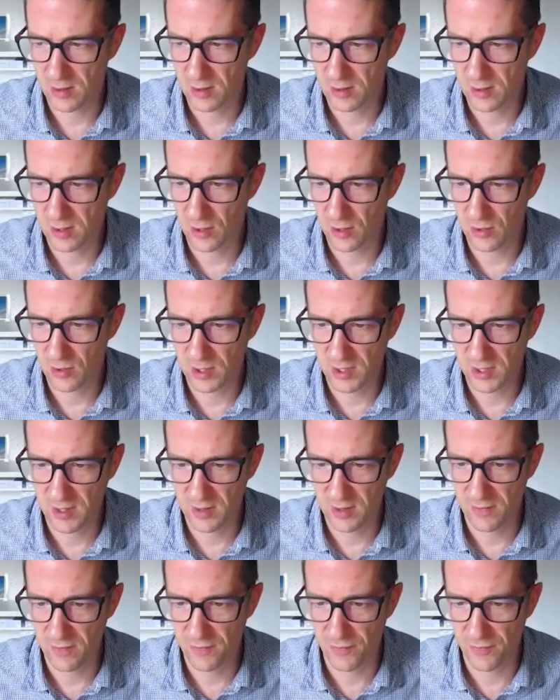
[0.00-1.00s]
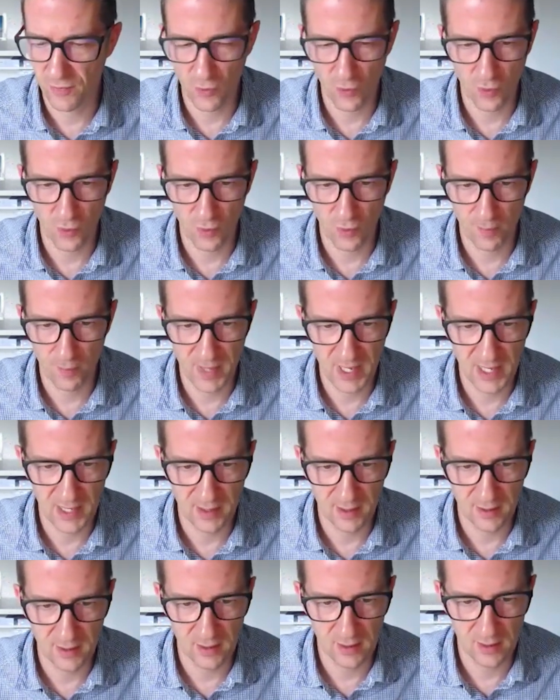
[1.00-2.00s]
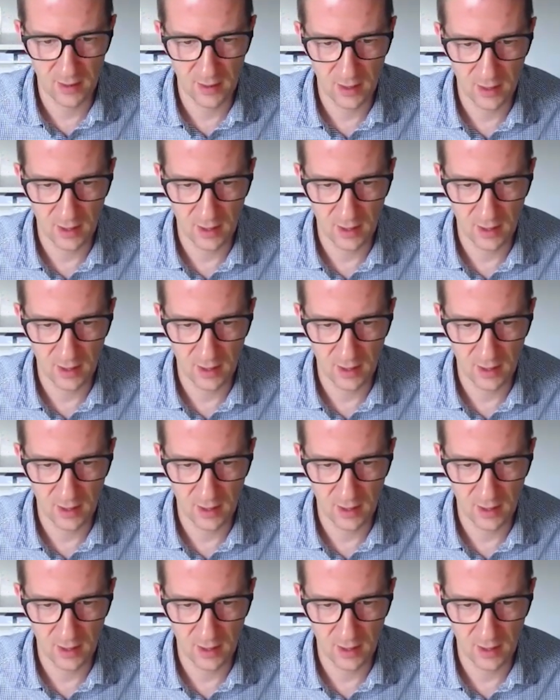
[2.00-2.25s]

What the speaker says: currently 4 million